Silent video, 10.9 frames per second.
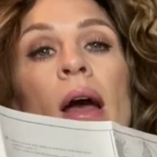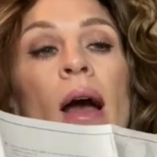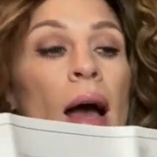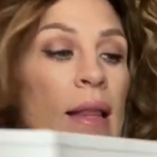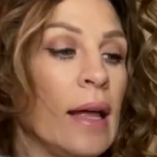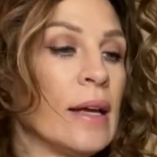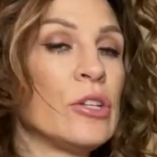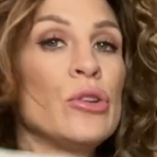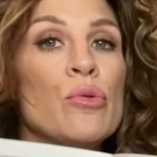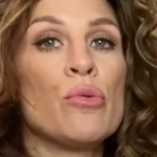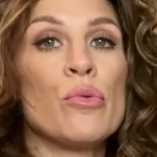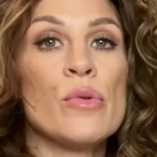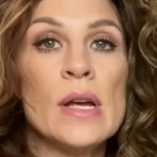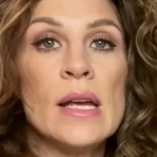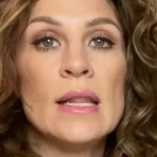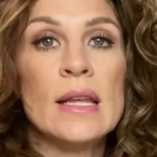I like to
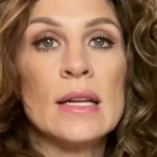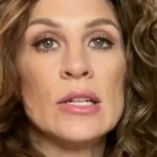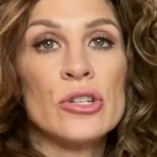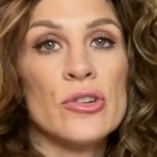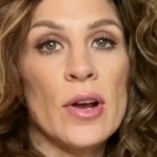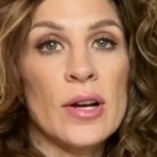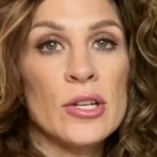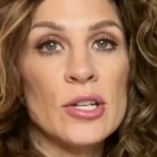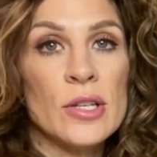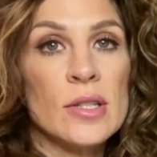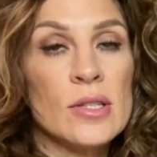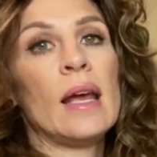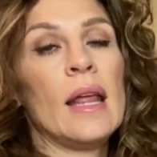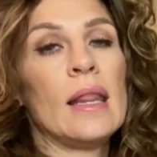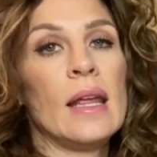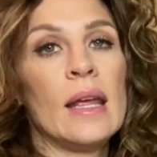read the instructions,
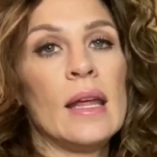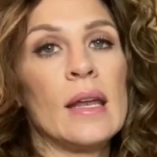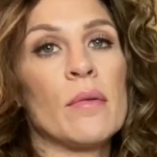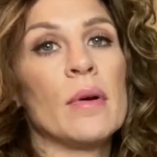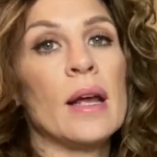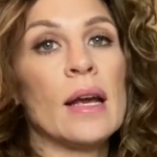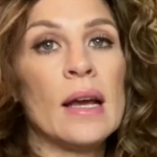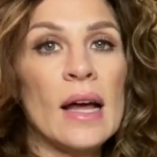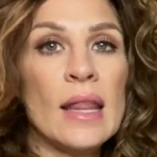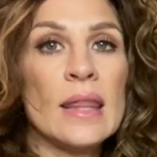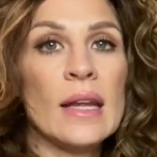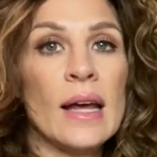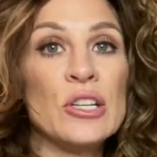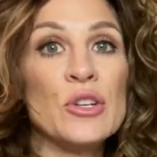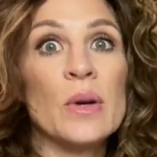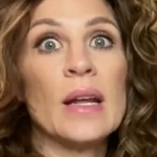and then when I cut, then I
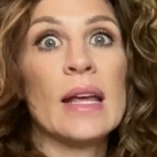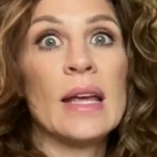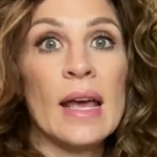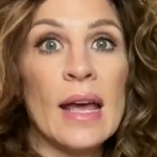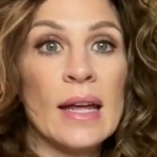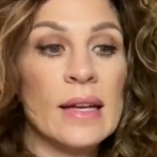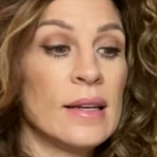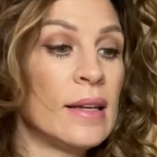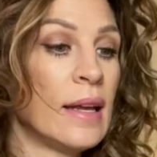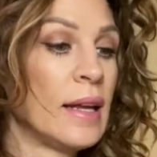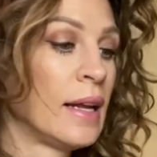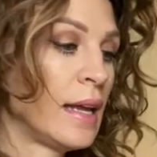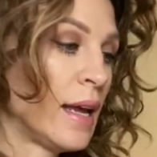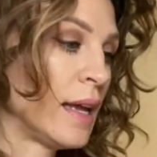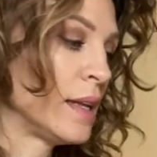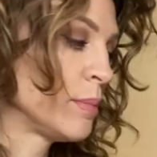do it again and again,